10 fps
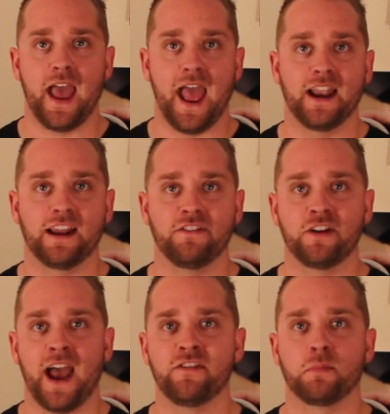And if
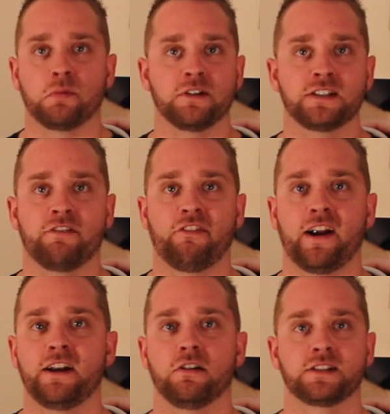you have a barista
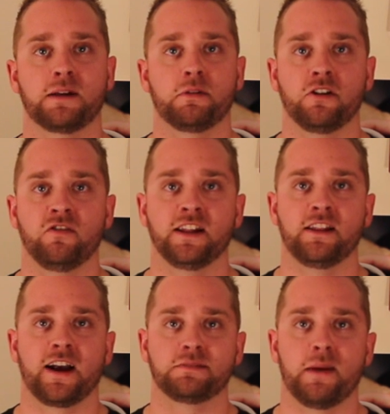friend or someone who really
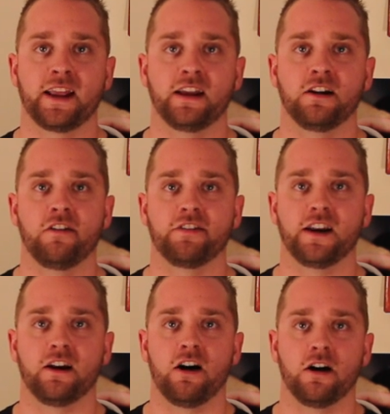likes making coffee
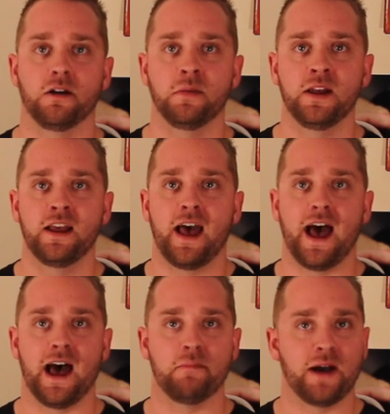at home,
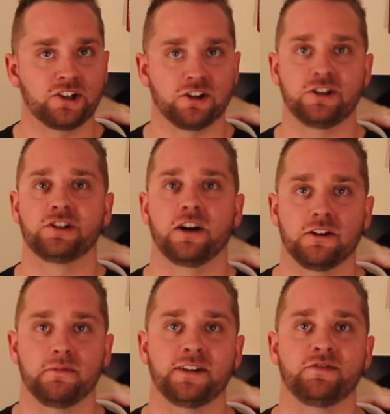make sure you show
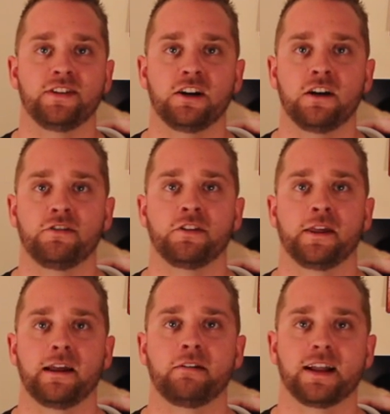them this video if you
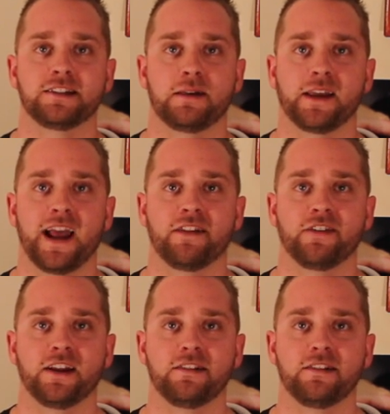think they'll get something out of it.